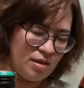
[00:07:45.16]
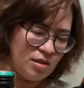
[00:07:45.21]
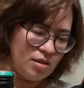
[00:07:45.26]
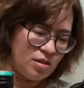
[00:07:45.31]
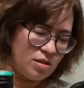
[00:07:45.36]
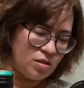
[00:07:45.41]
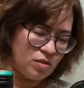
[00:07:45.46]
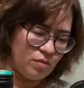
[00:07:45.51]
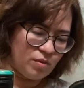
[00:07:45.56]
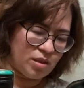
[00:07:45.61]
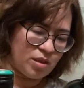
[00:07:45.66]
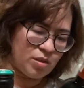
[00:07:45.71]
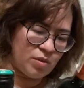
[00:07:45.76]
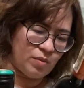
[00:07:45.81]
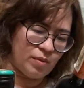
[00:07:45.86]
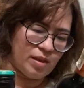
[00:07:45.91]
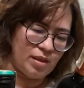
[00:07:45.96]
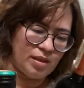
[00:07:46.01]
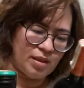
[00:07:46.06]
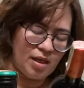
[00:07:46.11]
So, which
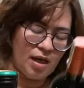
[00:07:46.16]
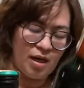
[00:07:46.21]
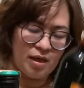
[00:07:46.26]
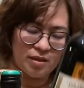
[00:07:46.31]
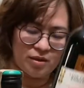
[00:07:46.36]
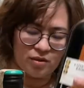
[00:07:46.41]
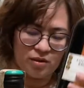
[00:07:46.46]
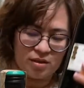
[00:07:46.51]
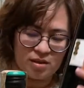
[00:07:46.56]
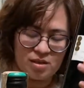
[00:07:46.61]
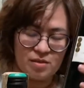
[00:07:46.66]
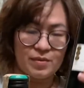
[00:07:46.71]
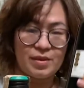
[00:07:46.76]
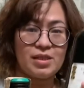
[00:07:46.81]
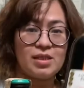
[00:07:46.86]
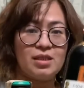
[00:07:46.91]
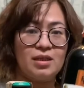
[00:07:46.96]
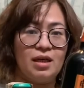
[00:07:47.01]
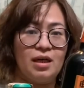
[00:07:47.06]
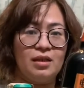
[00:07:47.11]
one? Ito, this one
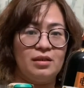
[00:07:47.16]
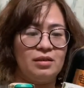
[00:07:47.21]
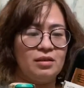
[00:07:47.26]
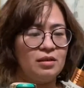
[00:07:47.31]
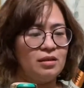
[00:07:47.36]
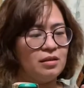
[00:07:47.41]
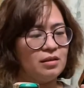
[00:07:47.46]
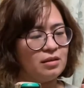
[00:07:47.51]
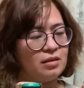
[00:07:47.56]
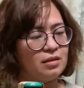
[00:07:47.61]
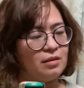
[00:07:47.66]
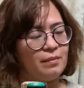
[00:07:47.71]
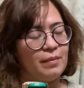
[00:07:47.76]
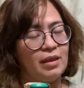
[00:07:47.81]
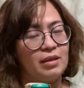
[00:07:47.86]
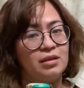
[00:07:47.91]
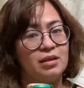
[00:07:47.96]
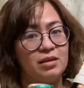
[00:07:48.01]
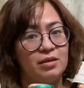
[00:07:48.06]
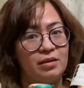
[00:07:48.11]
is the ano,
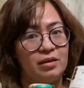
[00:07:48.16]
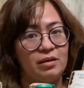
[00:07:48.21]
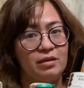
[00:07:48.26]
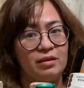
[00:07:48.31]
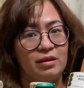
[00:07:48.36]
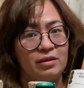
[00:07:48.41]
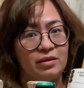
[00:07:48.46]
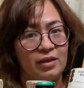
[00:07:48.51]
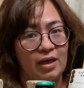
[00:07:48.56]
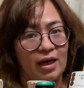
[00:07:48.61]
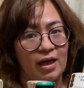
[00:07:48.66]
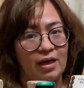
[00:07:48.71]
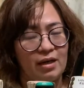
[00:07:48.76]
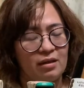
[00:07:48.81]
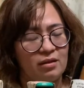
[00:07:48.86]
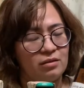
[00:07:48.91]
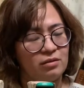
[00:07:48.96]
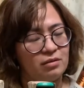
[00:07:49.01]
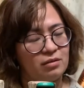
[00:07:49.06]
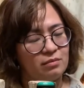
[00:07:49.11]
the dry,
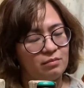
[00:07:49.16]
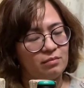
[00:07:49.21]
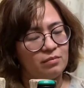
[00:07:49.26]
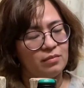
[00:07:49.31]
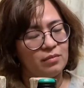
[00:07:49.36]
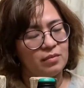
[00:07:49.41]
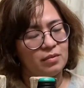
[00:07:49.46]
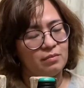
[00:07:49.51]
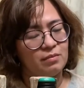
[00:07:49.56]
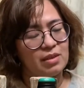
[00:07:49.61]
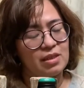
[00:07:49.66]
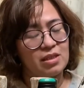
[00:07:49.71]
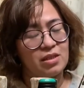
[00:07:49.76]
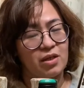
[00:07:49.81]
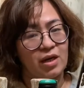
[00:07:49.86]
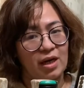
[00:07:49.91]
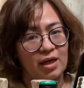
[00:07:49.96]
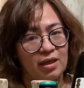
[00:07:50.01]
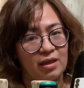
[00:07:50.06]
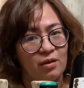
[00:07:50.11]
yung mas
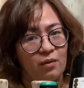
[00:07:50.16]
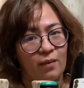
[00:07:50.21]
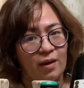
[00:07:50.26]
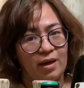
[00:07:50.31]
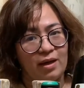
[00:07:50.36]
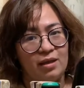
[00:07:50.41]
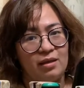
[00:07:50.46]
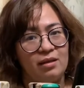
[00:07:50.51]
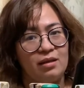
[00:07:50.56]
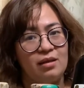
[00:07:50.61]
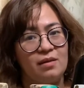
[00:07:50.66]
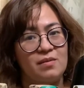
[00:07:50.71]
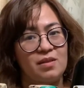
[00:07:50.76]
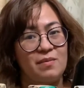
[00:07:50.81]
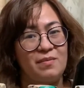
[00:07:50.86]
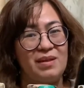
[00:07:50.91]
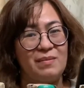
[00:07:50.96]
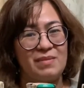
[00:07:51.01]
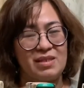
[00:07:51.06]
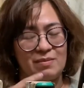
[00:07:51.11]
dry na wine.
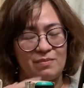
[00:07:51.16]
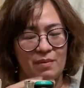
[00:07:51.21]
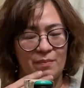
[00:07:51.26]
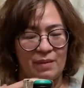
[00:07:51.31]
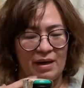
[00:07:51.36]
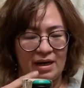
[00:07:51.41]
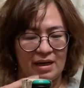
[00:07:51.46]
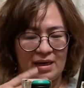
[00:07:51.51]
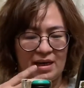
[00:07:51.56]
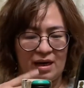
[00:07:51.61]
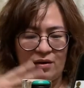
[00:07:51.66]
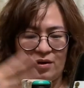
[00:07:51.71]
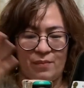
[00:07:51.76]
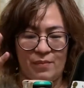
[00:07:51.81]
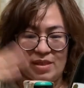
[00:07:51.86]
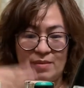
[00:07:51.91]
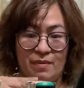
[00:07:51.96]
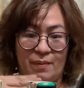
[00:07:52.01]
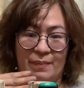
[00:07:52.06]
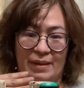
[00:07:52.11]
Sabihin, mas mapakla or
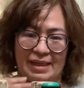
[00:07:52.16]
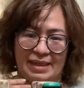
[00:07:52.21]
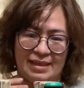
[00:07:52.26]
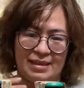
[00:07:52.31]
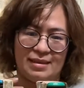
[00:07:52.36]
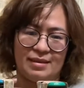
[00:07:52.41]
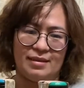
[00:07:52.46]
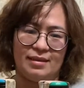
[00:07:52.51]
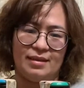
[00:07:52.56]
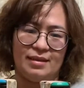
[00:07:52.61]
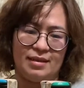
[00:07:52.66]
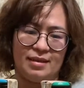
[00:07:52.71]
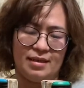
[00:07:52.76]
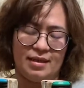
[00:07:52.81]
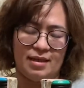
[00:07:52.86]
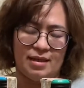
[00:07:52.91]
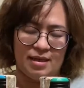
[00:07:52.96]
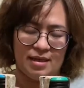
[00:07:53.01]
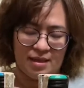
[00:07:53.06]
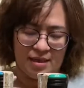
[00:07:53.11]
mas mapait.
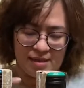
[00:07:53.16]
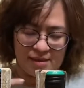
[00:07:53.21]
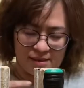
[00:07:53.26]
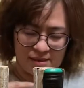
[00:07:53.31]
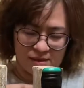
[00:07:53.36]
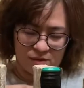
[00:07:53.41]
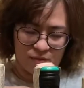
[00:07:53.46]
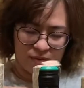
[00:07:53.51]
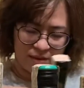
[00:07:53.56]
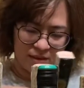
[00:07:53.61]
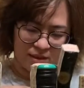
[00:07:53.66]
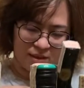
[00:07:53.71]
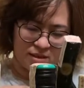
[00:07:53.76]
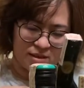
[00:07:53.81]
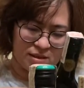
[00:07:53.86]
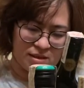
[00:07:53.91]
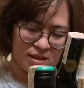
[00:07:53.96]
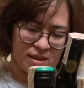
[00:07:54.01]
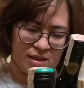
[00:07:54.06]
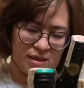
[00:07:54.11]
And this one
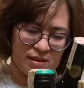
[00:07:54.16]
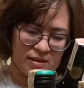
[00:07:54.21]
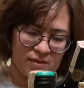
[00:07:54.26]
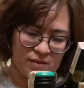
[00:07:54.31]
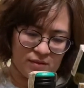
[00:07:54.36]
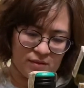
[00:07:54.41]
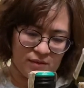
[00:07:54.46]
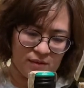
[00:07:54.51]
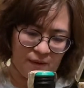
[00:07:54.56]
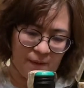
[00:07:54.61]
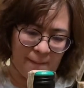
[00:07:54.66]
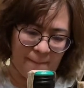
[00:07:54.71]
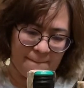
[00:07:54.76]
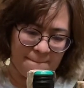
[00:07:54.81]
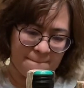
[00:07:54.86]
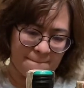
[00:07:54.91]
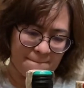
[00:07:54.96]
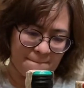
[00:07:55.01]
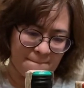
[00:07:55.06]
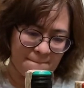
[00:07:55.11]
is the ano,
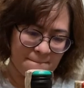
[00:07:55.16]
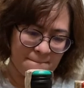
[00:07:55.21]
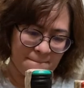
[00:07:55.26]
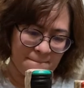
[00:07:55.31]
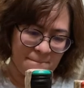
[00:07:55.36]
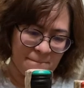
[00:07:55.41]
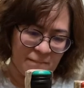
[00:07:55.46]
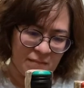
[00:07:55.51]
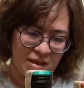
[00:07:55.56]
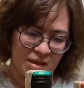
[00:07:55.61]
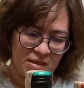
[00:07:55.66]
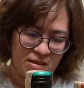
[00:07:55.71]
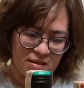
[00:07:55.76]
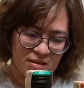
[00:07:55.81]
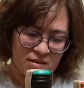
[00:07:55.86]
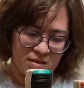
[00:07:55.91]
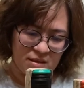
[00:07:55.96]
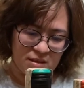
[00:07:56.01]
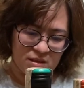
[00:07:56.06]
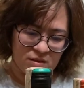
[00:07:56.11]

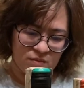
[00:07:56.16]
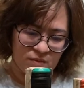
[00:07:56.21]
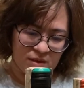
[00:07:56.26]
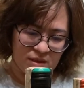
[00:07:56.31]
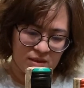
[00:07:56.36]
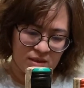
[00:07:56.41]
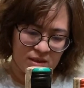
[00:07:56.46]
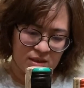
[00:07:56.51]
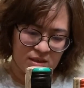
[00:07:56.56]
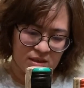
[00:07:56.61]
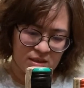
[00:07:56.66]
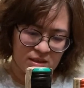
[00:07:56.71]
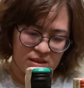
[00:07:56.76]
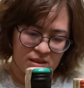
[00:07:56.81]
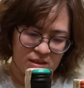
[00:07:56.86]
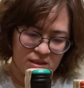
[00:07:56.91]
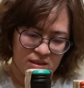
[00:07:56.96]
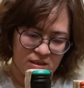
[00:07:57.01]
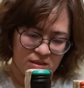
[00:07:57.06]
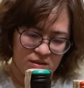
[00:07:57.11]
this one
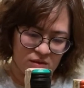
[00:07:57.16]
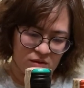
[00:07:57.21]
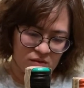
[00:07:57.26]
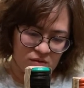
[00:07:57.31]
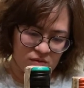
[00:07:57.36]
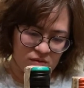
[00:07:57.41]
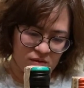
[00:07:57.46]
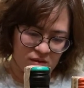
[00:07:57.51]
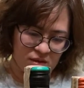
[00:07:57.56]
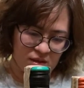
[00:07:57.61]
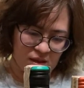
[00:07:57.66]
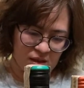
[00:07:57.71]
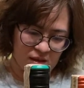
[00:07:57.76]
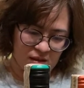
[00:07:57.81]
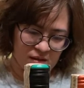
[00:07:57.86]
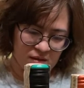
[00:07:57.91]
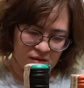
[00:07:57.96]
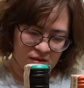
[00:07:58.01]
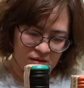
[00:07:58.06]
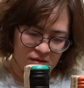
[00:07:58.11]
is, oh, hindi.
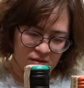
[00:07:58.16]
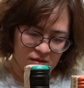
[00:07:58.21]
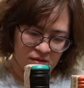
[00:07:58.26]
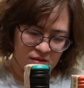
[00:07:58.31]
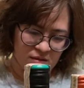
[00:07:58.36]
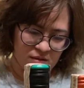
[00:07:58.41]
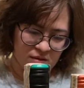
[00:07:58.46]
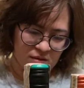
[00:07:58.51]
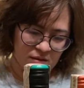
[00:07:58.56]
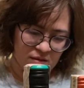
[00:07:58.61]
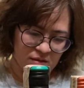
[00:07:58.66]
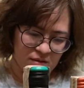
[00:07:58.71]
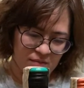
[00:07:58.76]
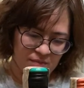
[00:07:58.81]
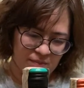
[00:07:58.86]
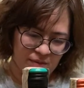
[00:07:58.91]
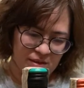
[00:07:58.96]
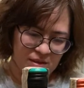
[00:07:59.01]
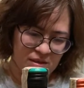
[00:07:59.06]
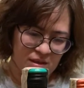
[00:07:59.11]

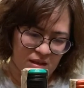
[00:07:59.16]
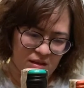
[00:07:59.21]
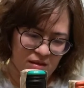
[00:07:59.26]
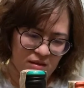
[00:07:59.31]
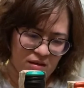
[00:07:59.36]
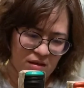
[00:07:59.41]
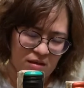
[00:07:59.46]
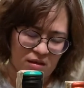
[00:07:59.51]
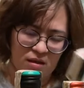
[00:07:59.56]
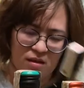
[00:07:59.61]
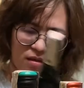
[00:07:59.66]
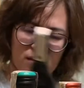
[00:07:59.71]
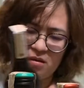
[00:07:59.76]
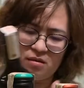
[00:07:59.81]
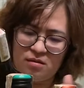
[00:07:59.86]
13% din eh.